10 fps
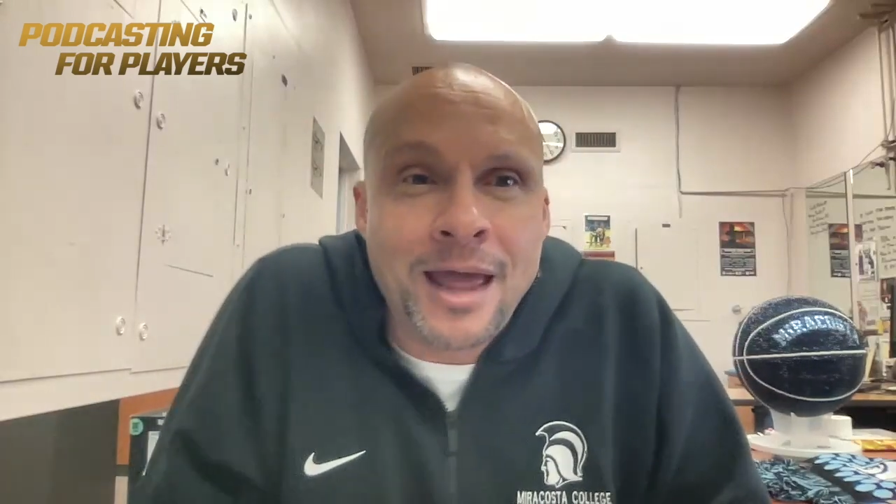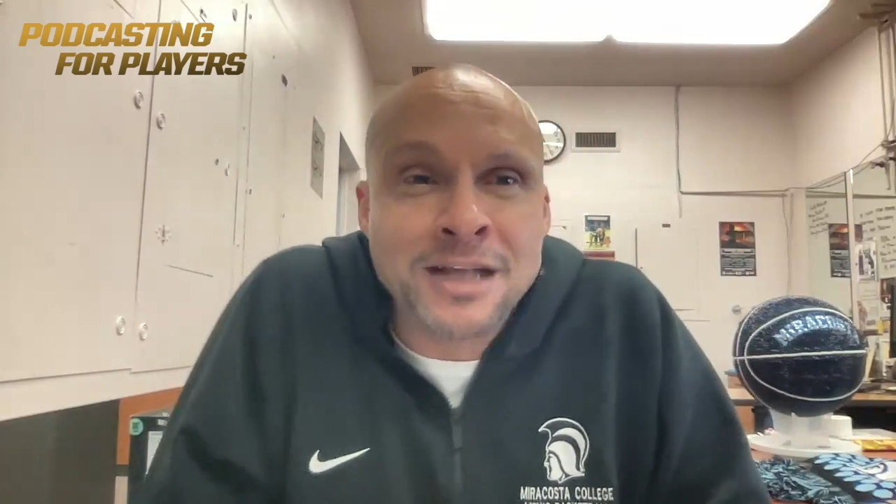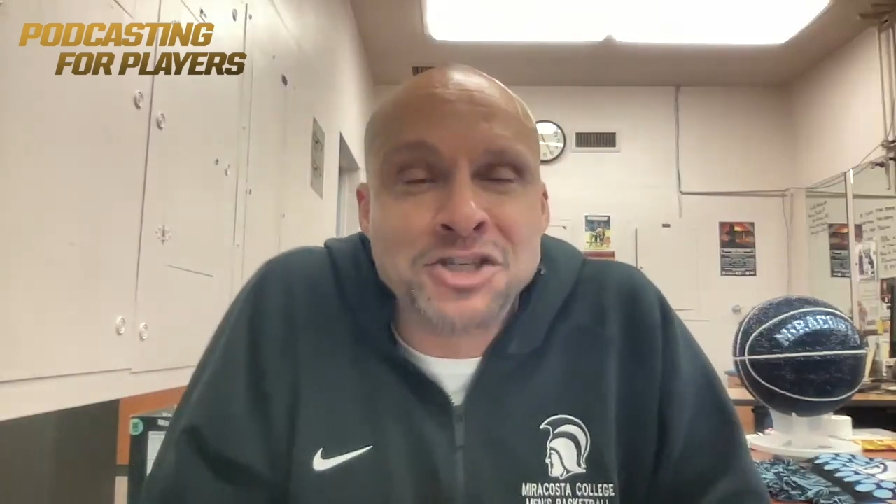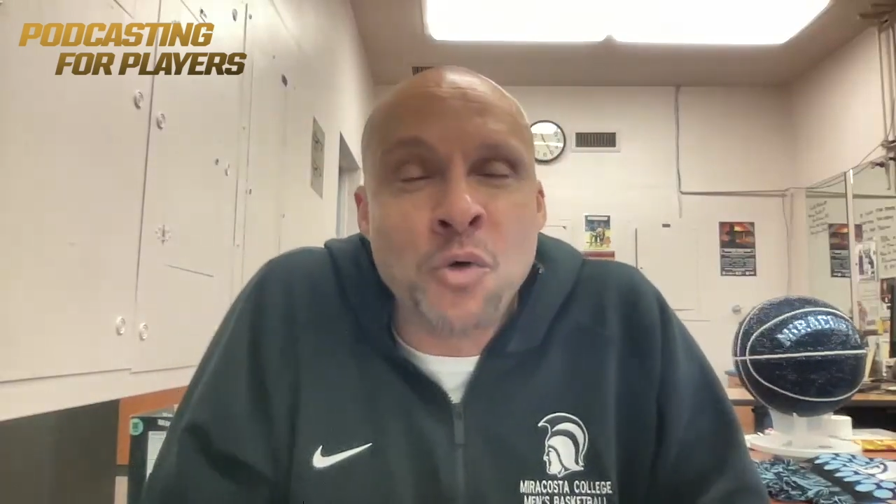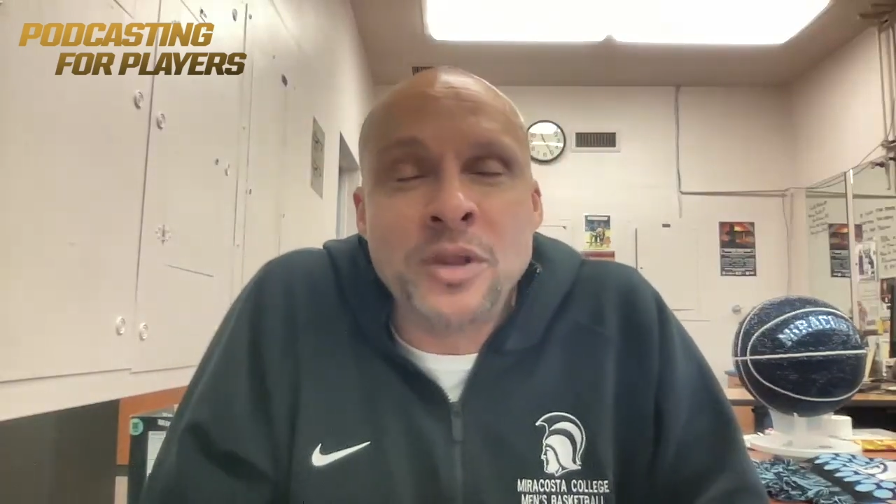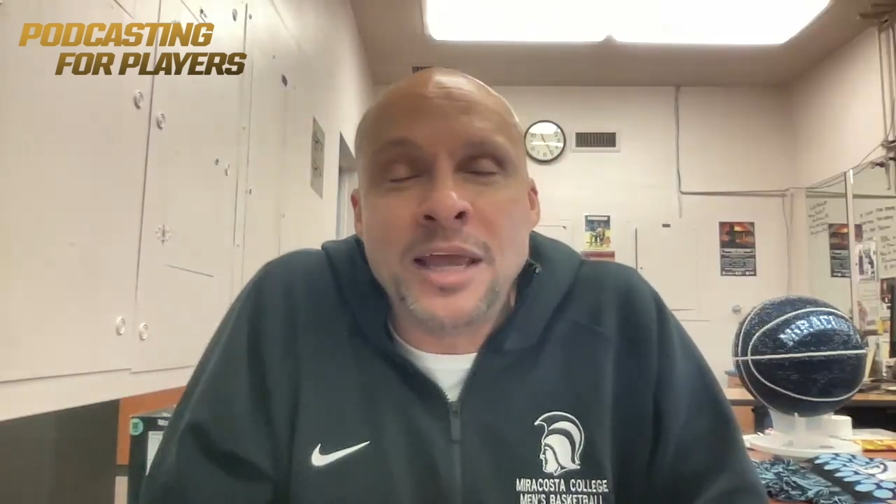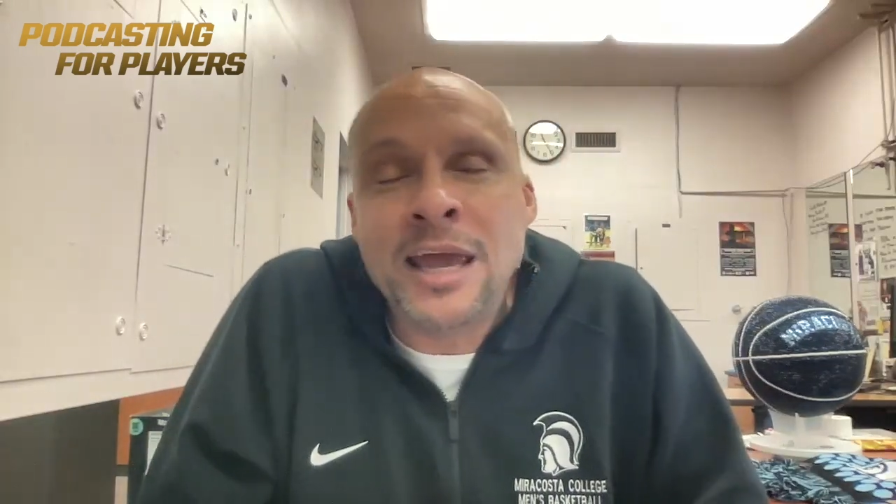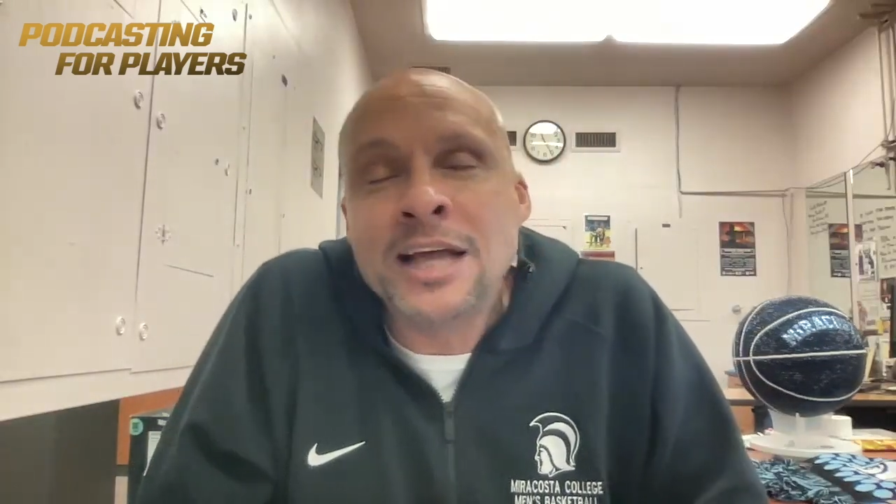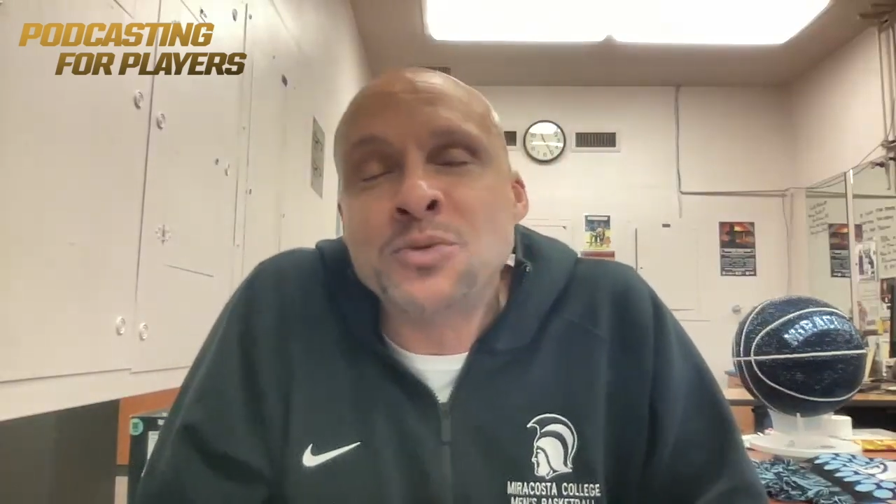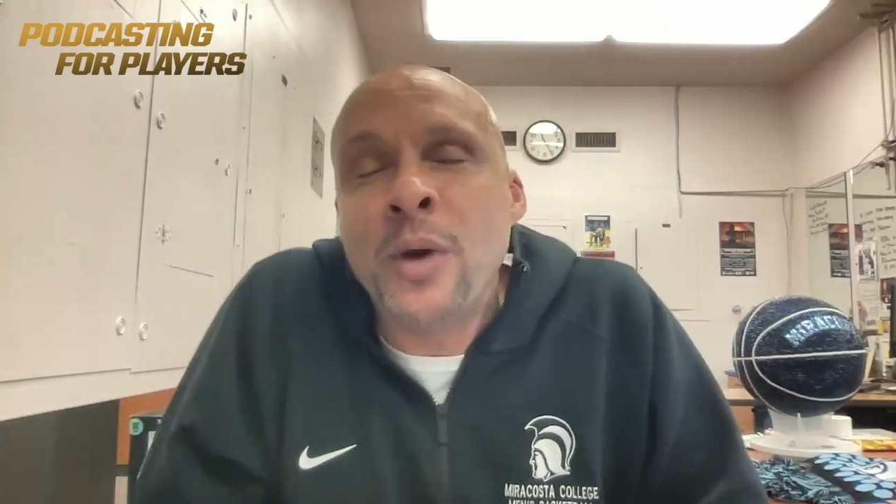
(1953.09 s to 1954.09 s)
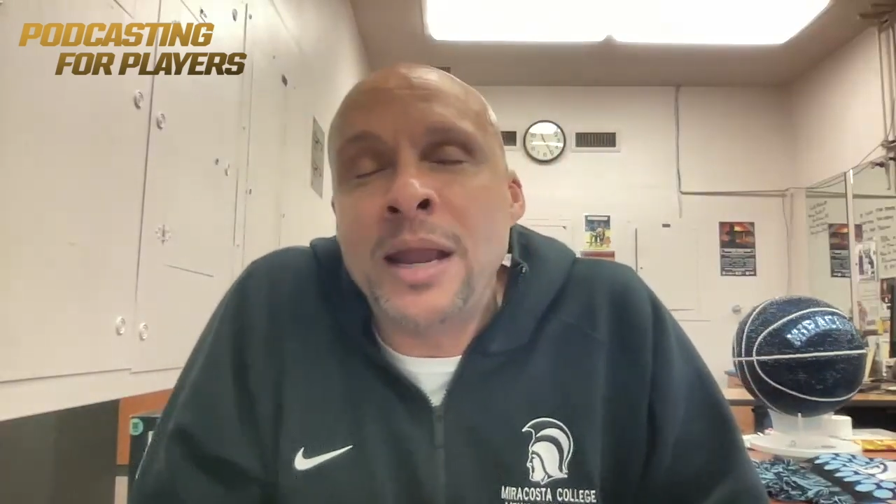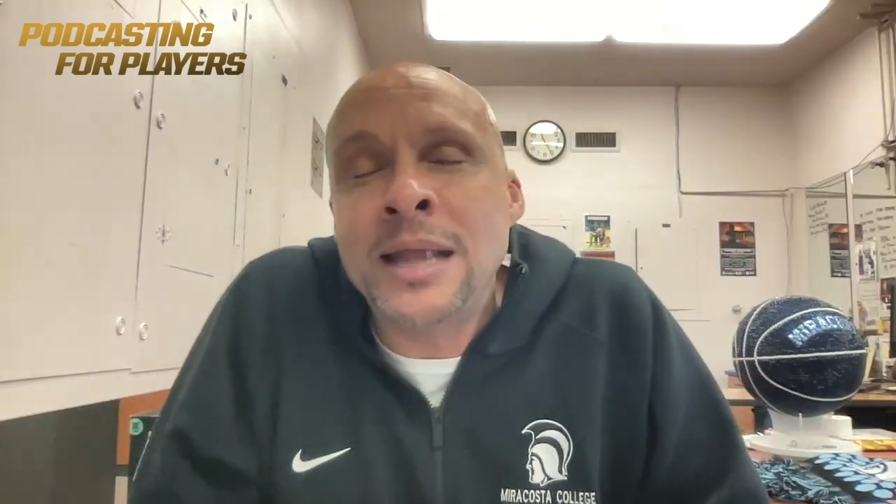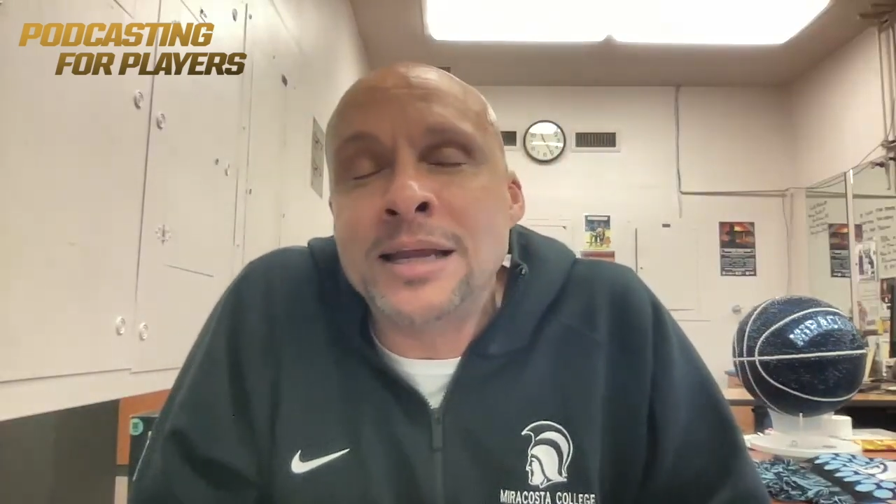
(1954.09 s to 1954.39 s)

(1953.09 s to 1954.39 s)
And so when the kids went in